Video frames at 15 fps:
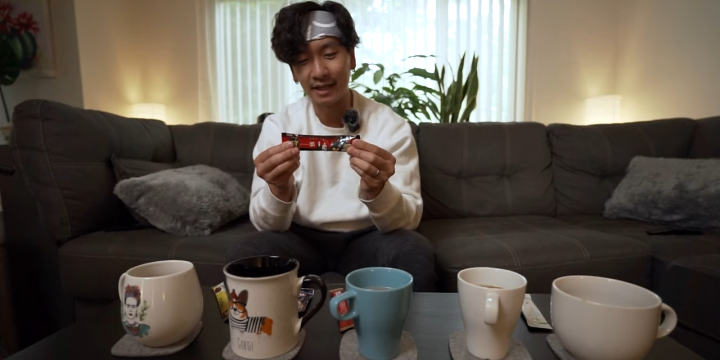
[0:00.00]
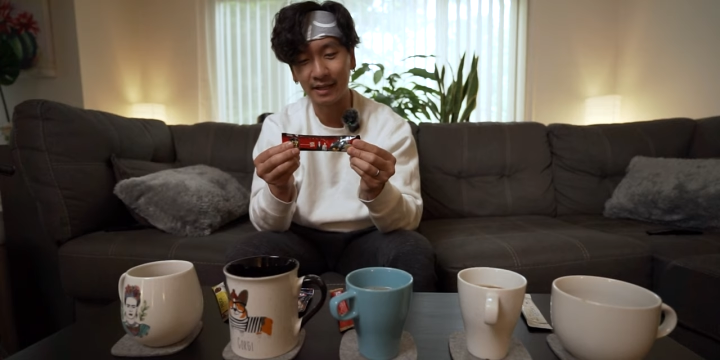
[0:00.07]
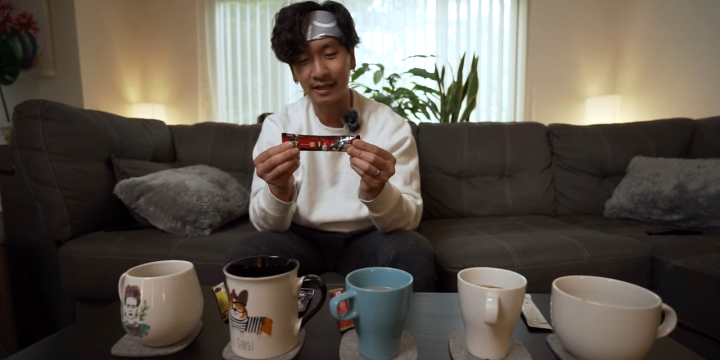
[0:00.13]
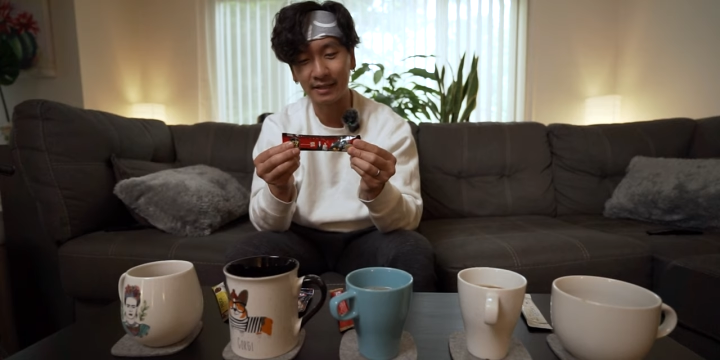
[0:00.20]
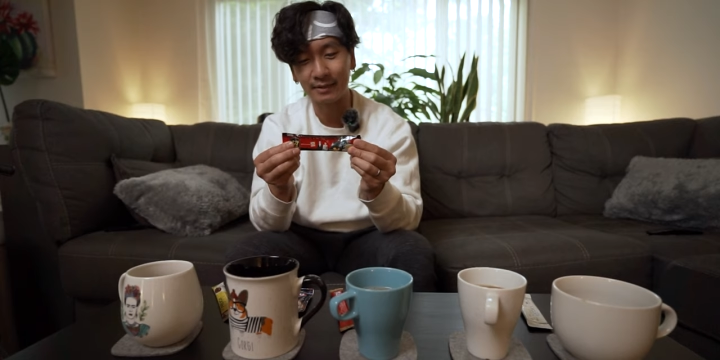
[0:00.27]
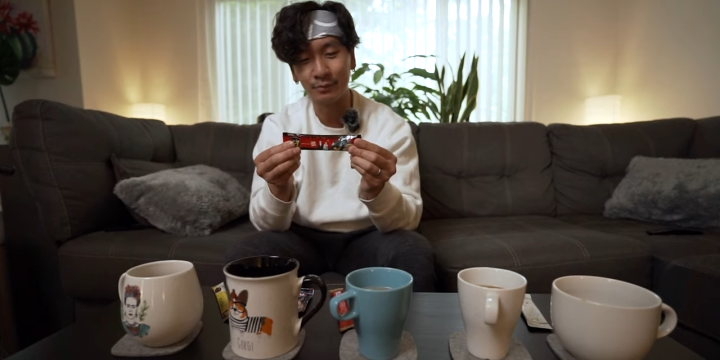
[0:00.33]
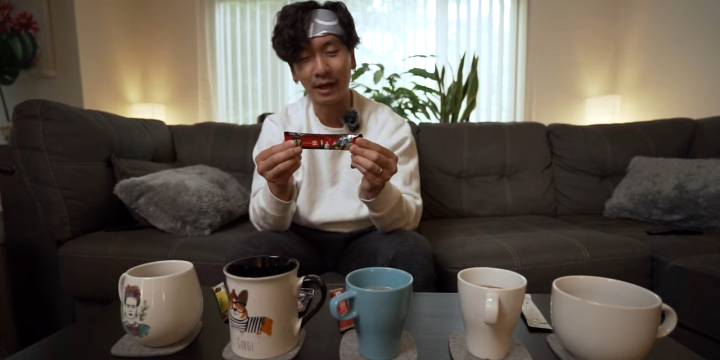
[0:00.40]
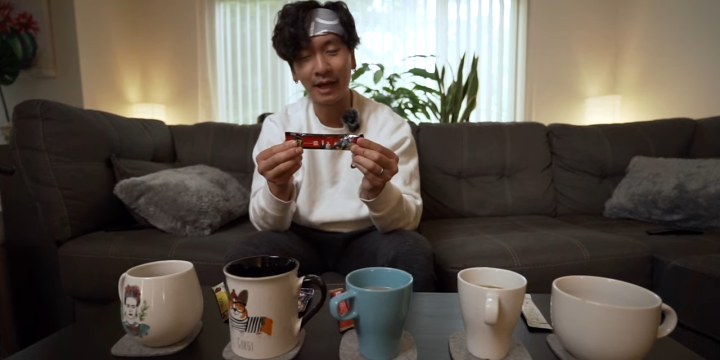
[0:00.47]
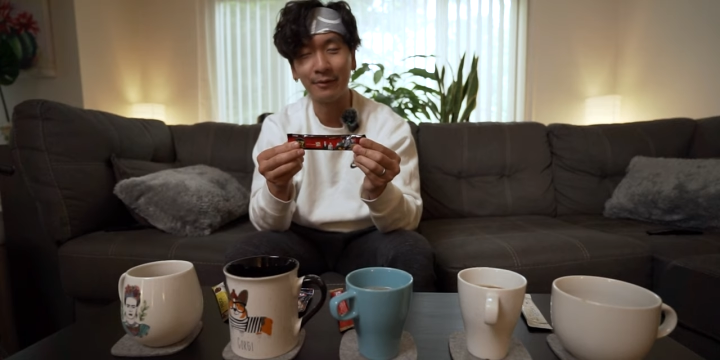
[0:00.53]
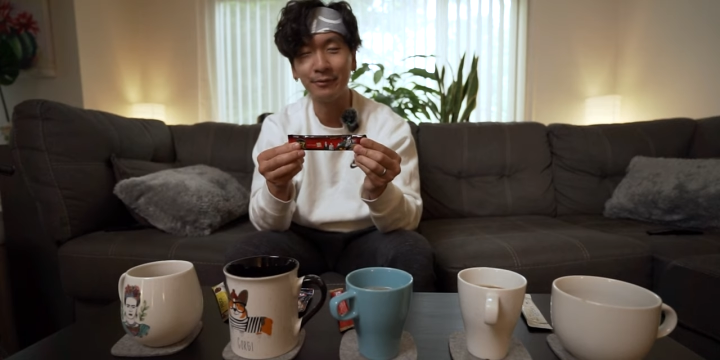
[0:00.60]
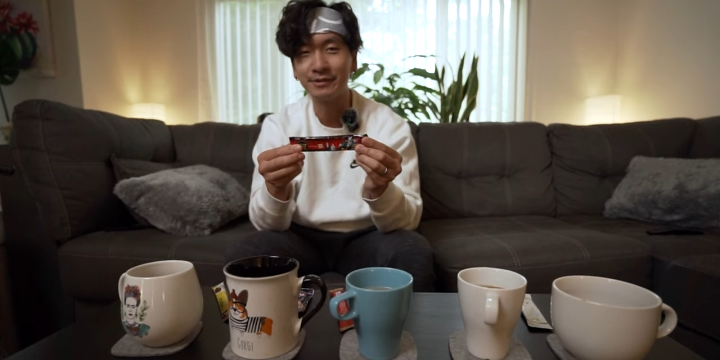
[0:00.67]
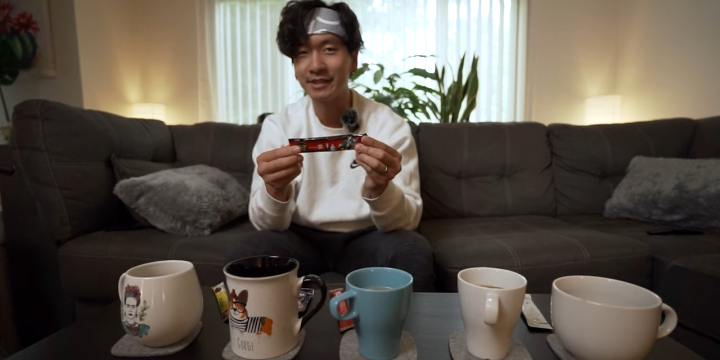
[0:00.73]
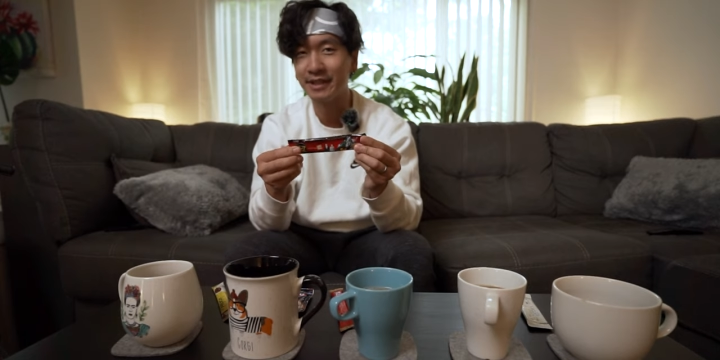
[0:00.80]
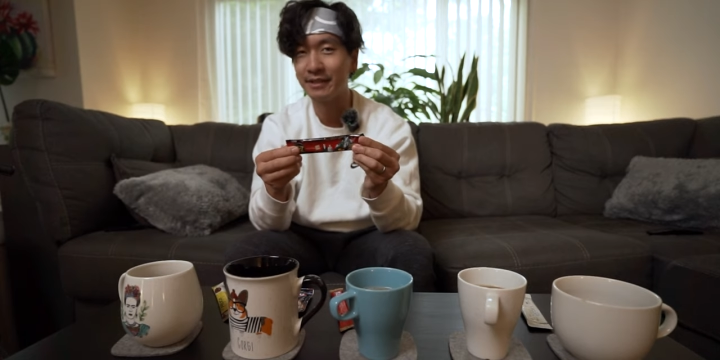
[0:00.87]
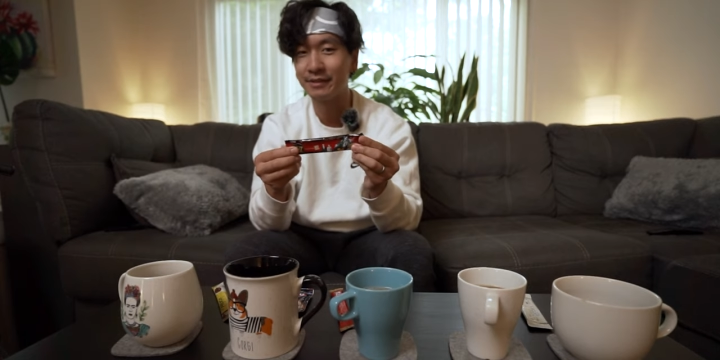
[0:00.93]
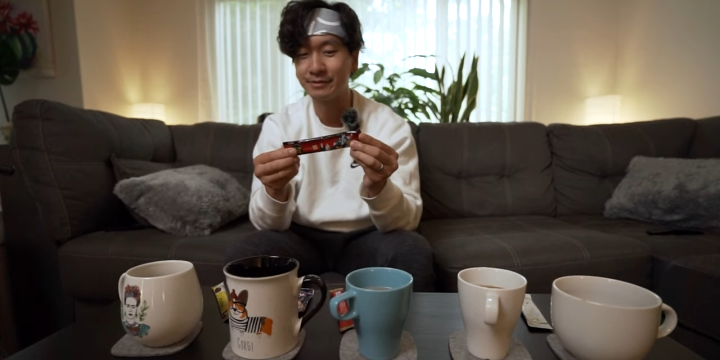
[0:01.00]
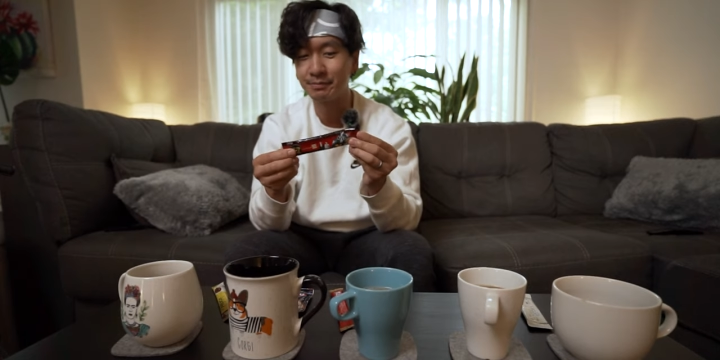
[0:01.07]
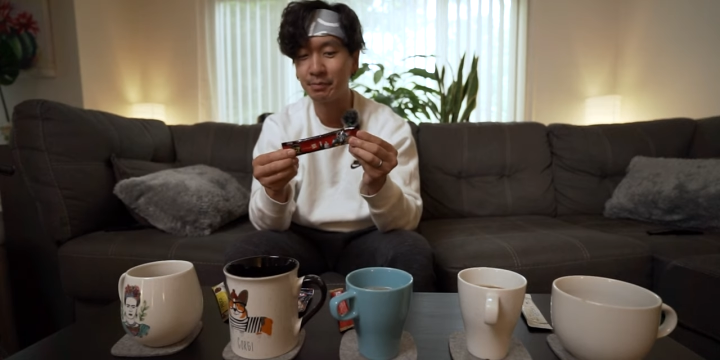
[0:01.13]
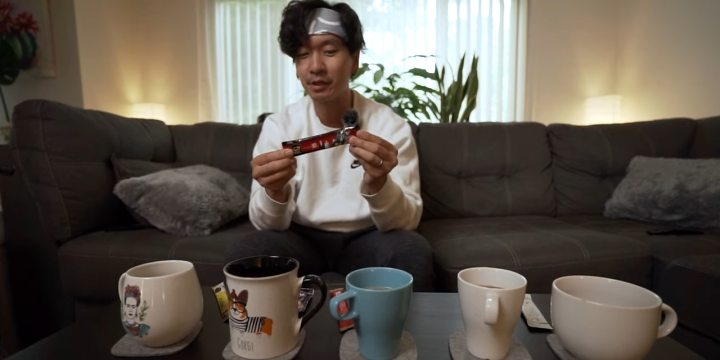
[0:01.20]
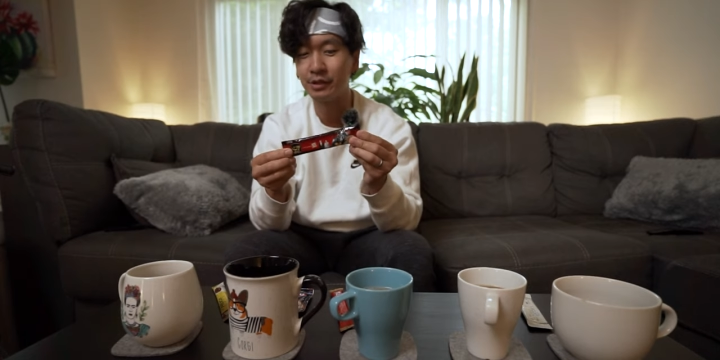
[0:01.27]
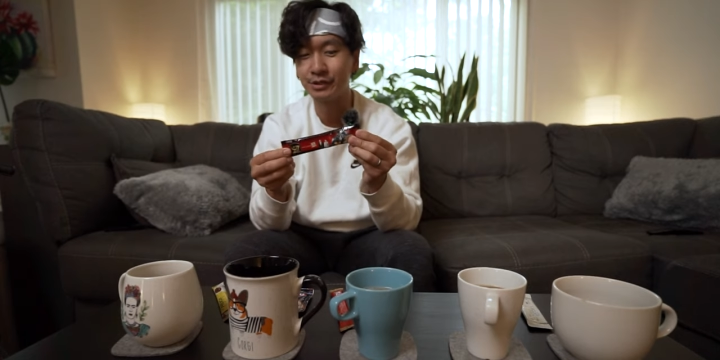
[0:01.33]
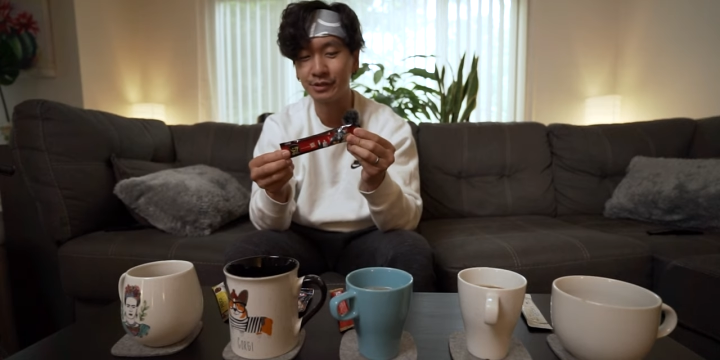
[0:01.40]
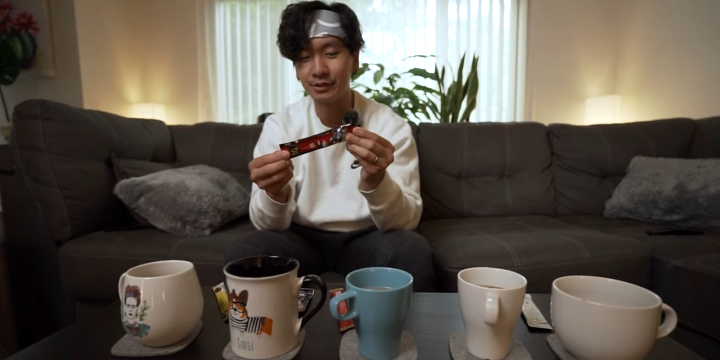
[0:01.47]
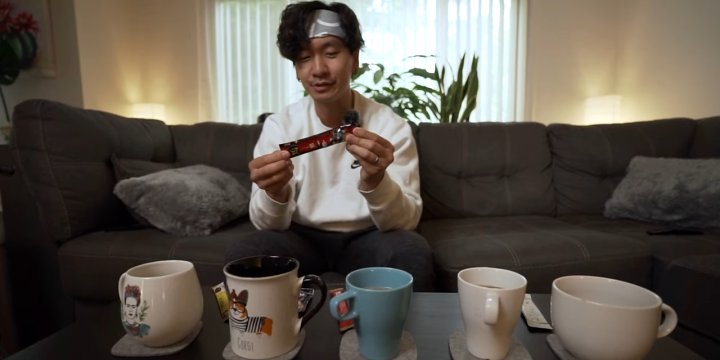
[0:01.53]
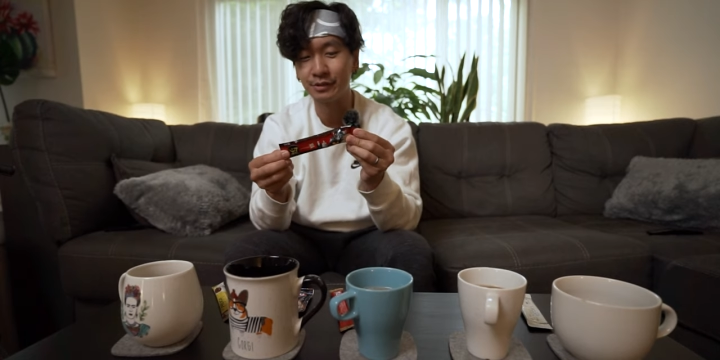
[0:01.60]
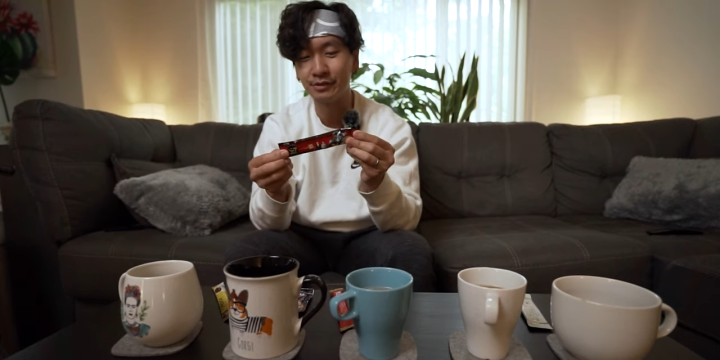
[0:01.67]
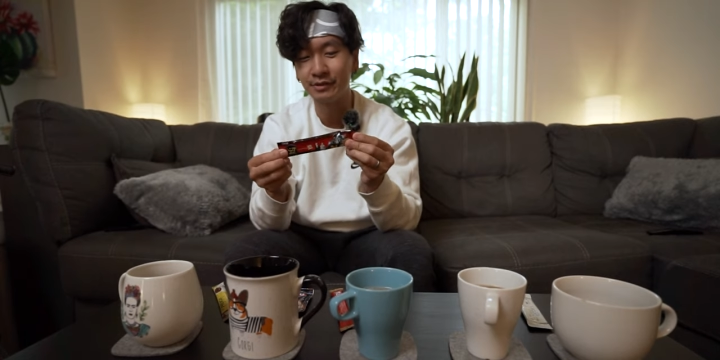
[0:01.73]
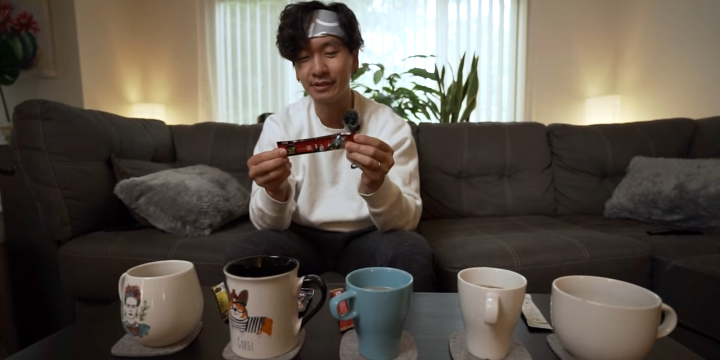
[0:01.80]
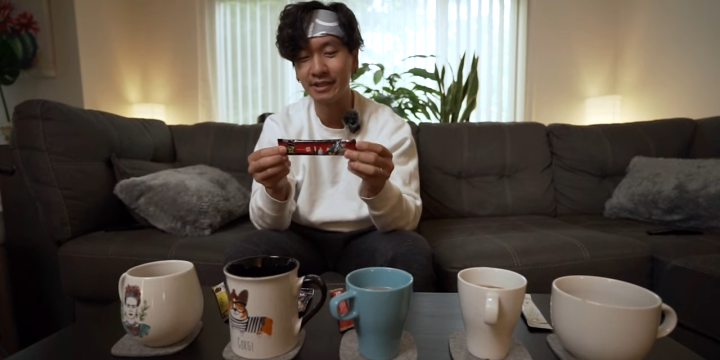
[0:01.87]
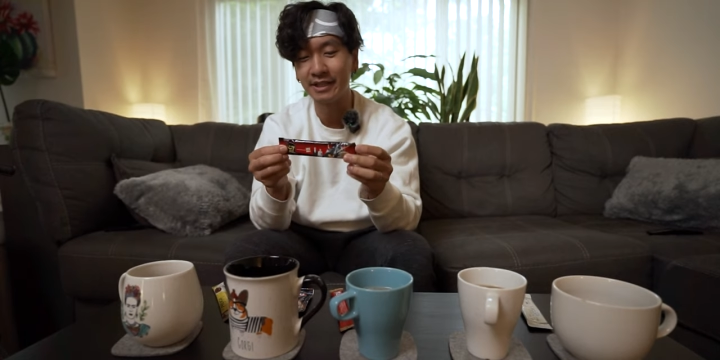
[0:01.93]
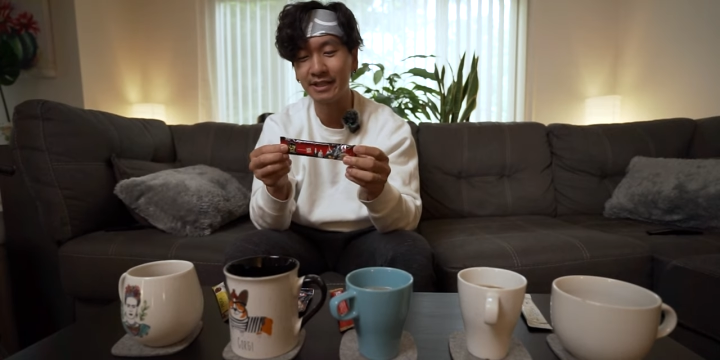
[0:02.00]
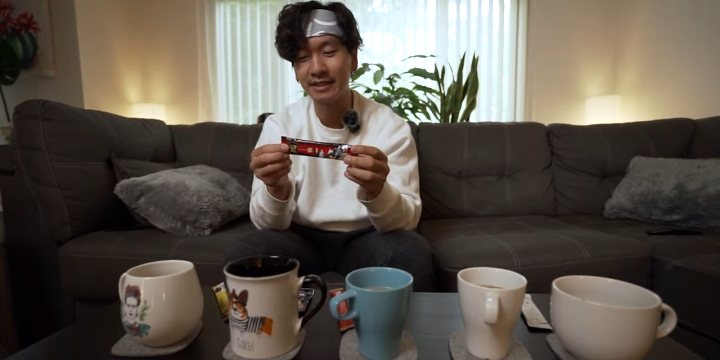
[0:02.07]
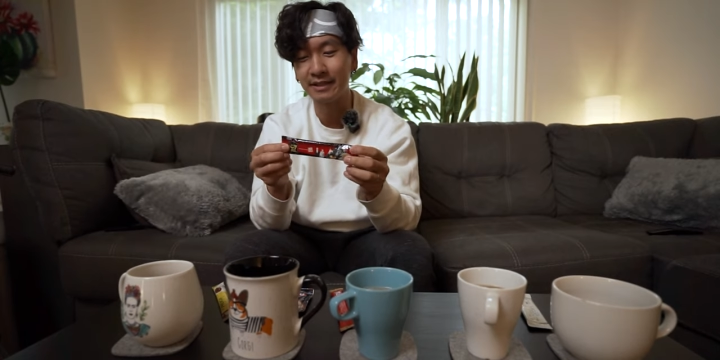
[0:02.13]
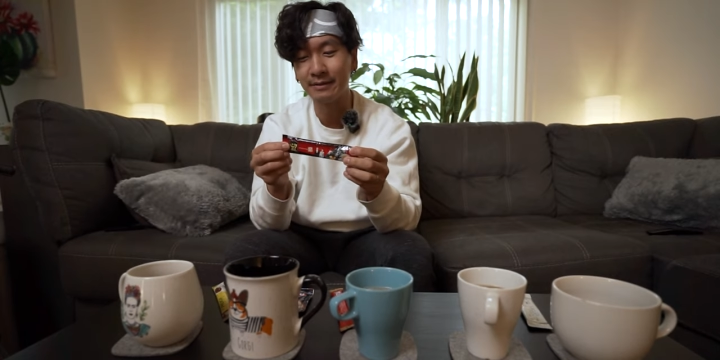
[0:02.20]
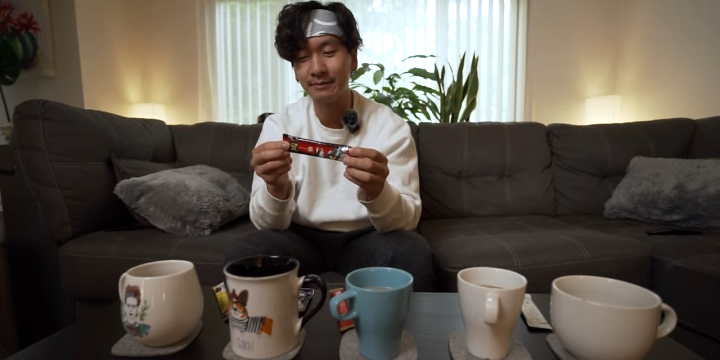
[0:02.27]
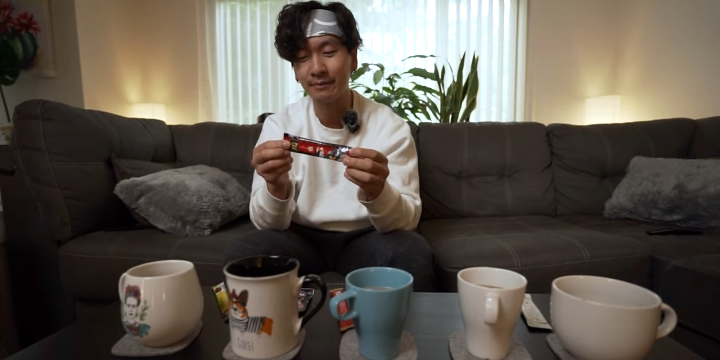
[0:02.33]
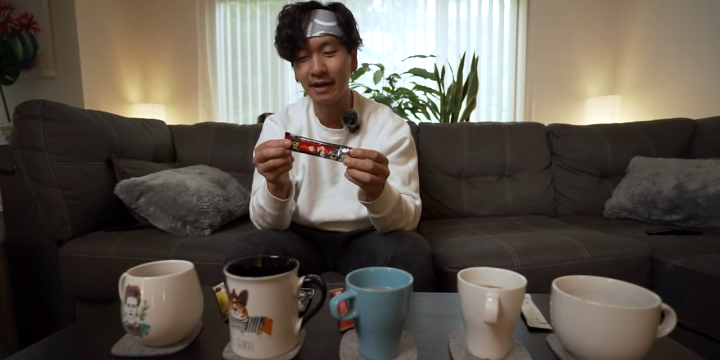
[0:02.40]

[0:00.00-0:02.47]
I would say is personally